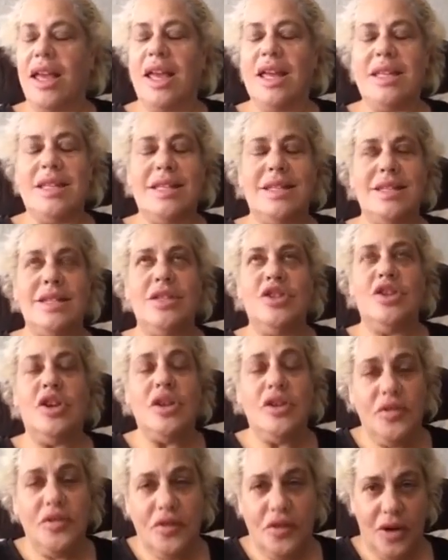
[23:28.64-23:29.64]
It's
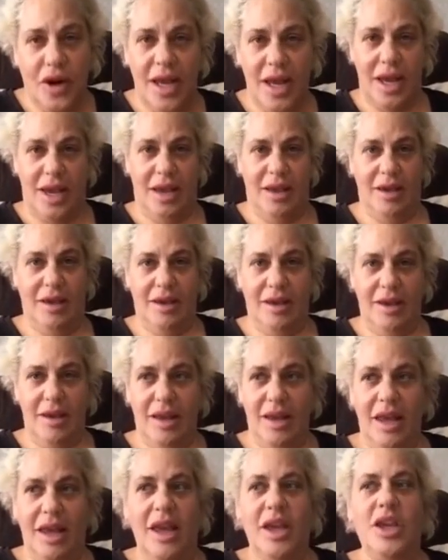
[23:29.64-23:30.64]
soot free.
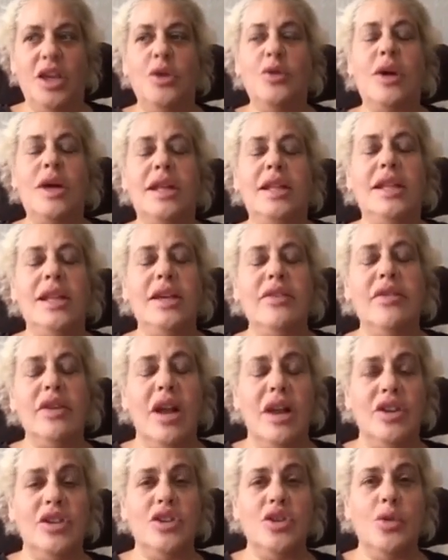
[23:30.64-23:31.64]
You can leave it
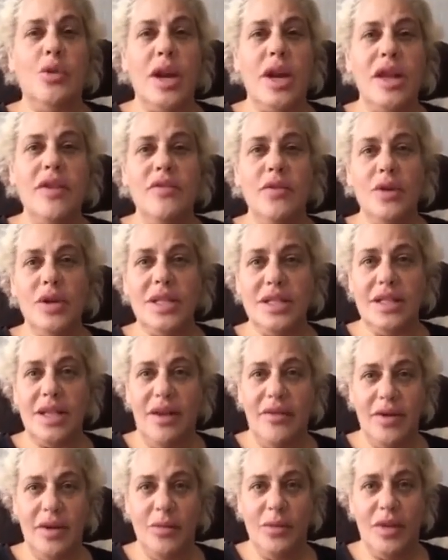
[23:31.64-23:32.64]
on
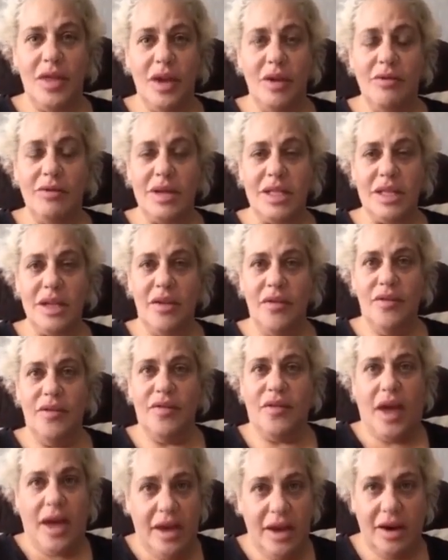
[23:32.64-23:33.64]
24/7 without risk of
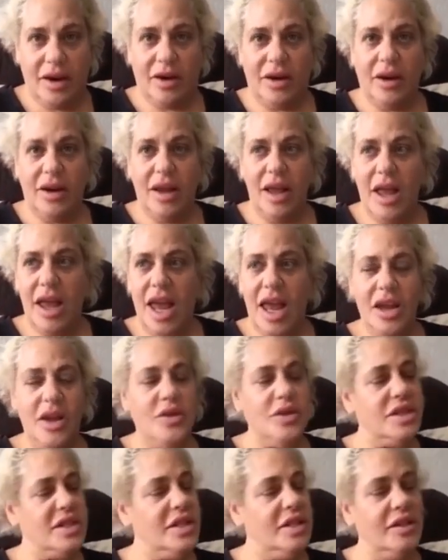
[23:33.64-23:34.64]
fire, and
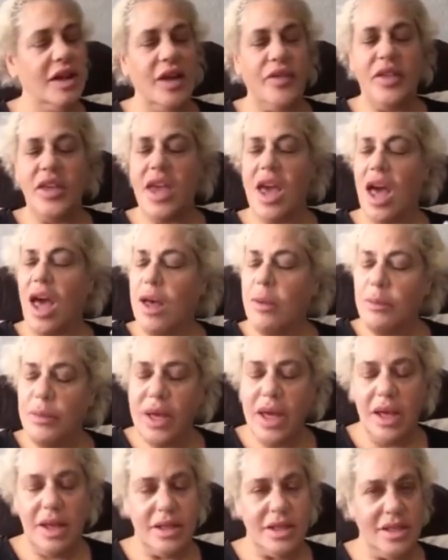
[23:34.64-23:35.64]
you still get the
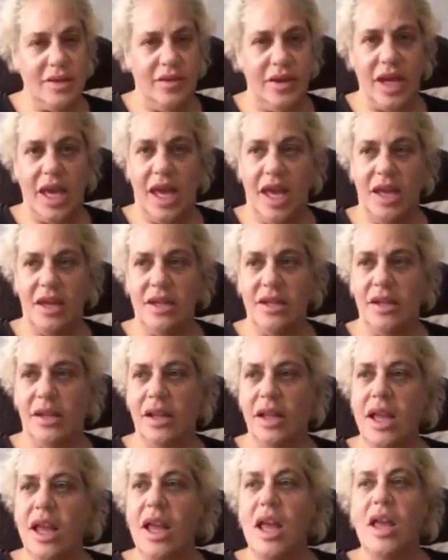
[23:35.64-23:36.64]
ambiance of a
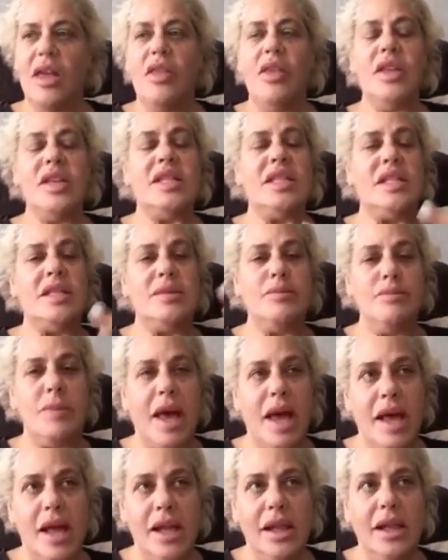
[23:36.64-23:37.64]
candle, the
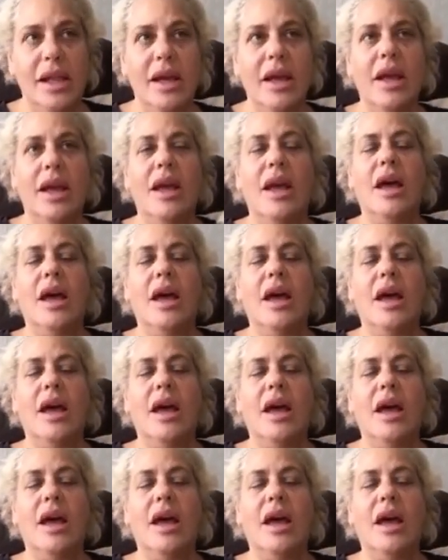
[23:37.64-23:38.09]
smell.